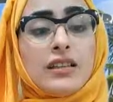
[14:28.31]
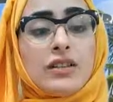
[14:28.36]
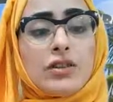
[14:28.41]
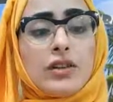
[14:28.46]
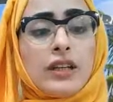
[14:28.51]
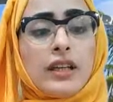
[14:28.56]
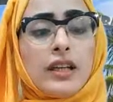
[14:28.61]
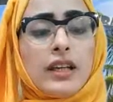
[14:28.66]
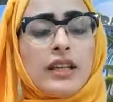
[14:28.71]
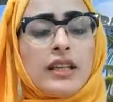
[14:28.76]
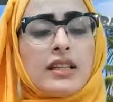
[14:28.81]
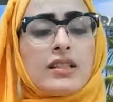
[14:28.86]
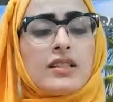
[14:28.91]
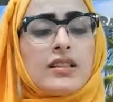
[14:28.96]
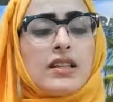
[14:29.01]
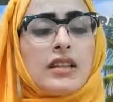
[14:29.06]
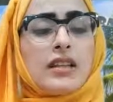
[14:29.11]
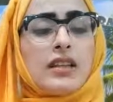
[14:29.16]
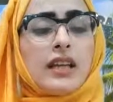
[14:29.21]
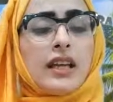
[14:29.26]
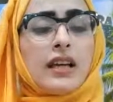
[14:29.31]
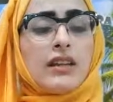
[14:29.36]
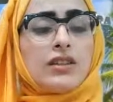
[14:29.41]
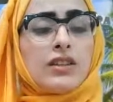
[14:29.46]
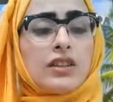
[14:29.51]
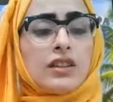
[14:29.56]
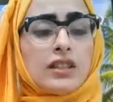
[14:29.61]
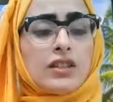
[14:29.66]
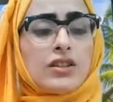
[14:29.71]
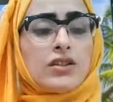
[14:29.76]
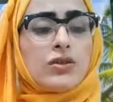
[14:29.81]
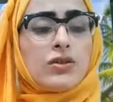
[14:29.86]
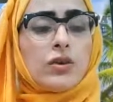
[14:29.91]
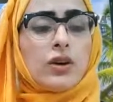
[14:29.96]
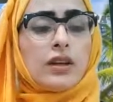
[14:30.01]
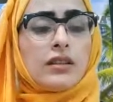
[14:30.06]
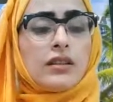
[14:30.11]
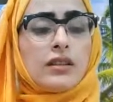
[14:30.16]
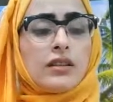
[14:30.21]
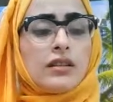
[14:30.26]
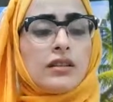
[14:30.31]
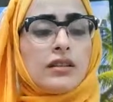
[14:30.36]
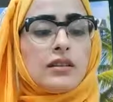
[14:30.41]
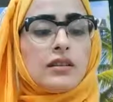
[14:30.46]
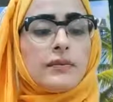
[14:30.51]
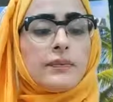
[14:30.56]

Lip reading: Sorry, here is not 300, here is 200.